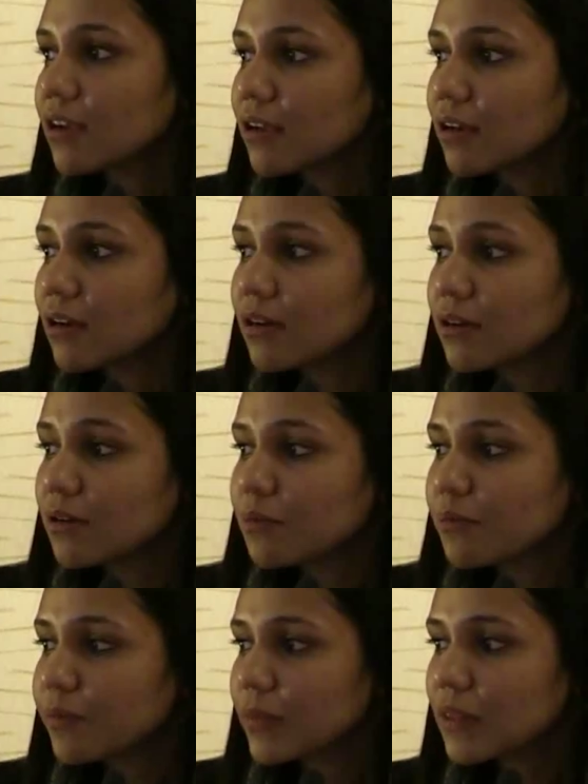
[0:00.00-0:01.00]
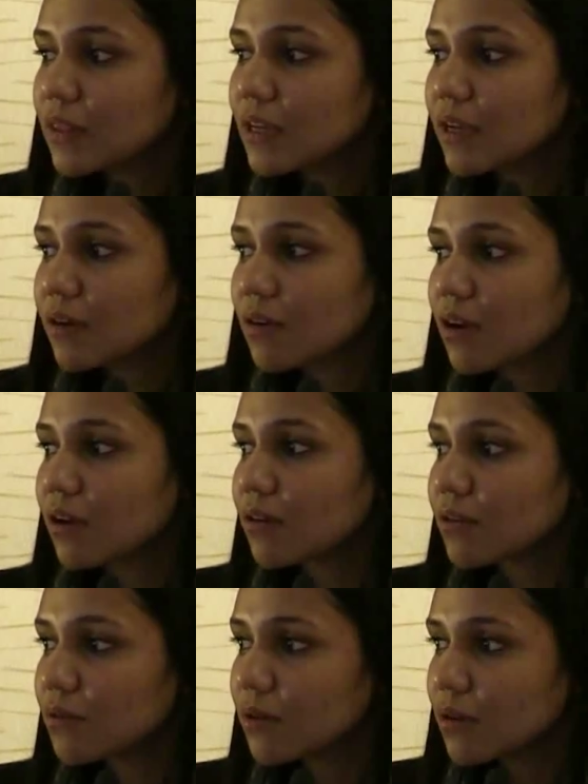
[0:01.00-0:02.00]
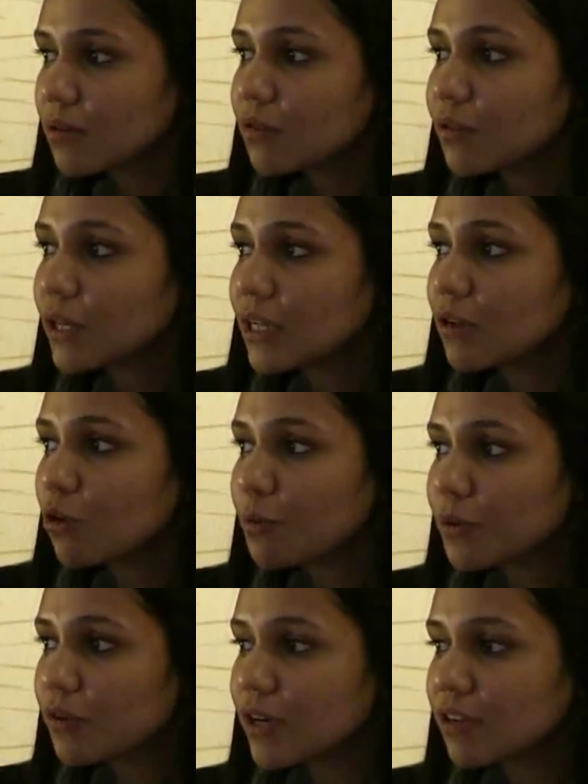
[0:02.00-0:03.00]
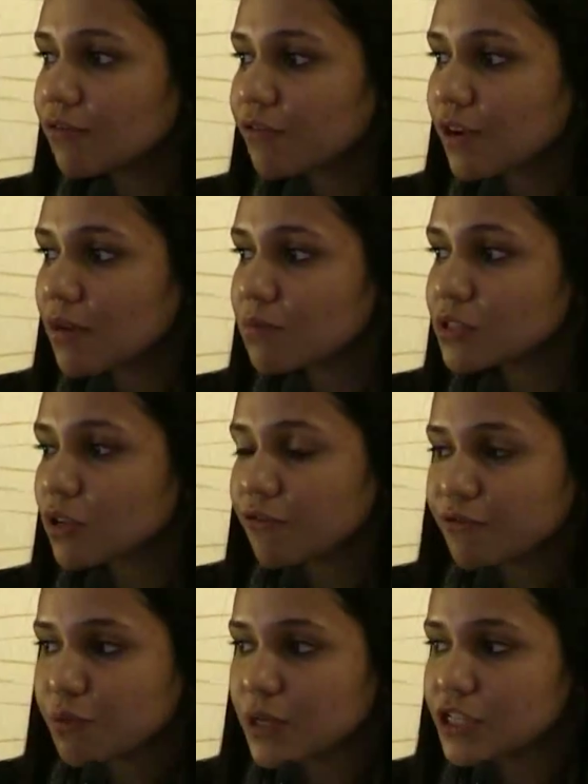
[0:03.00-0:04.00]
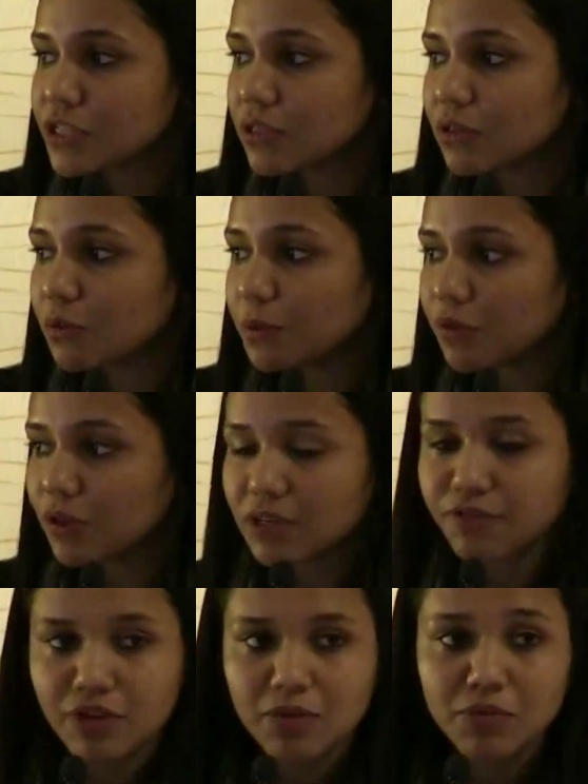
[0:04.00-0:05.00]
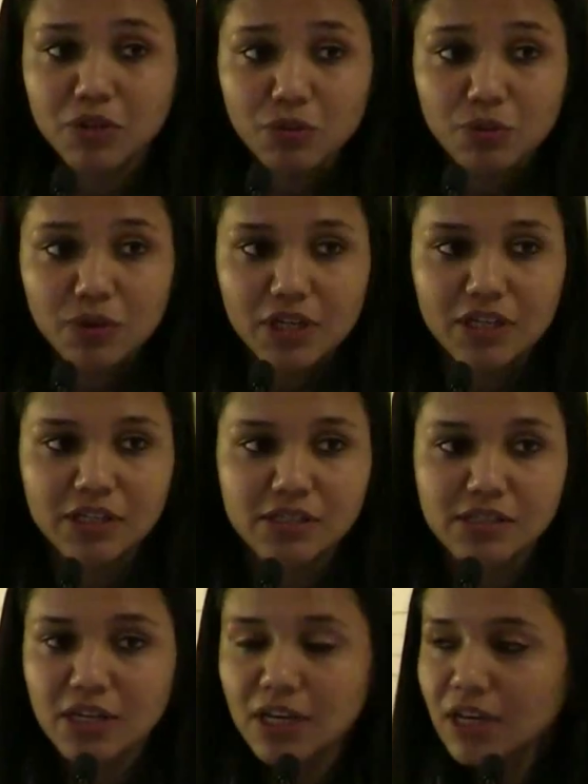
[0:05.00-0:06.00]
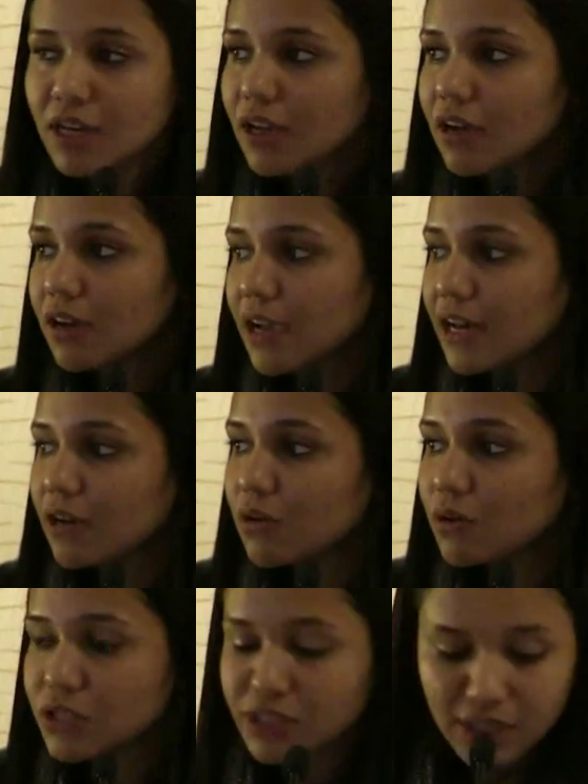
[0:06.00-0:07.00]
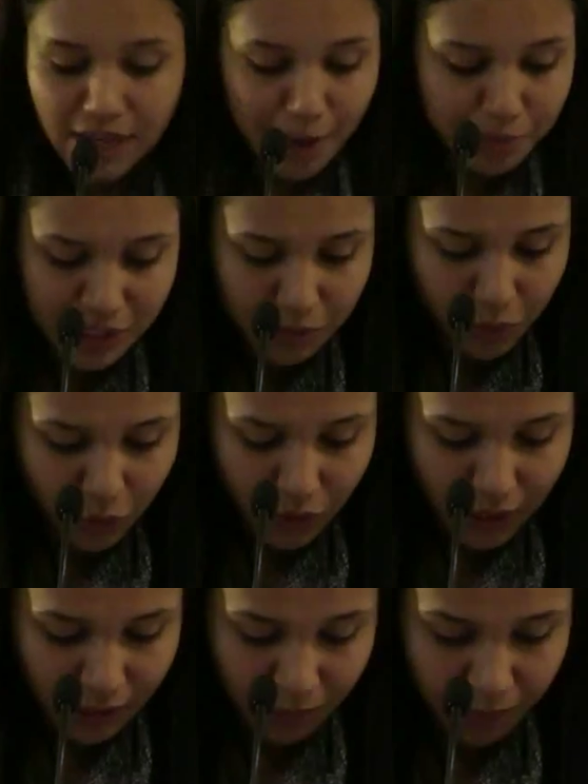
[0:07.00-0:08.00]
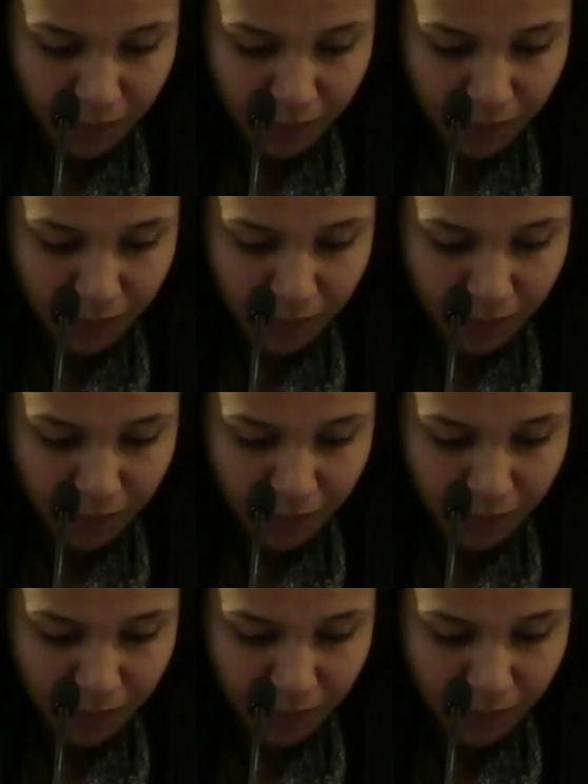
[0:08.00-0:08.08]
There are 3 open reading frames, of which the open reading frame 2 encodes the capsid protein.